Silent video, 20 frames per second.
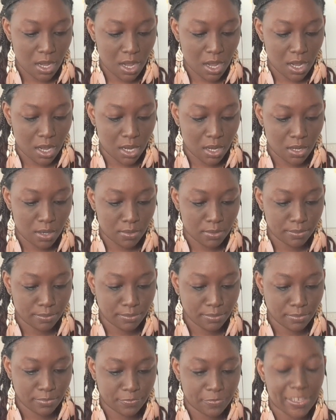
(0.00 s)
Oh,
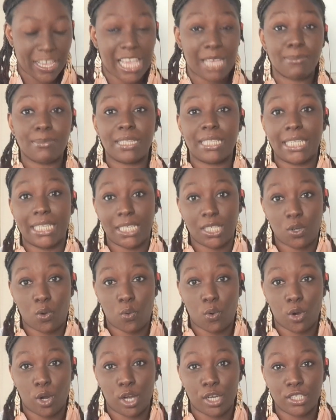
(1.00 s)
family
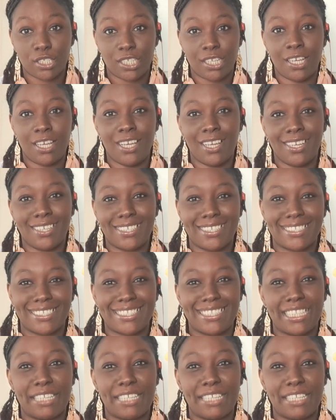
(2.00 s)
court because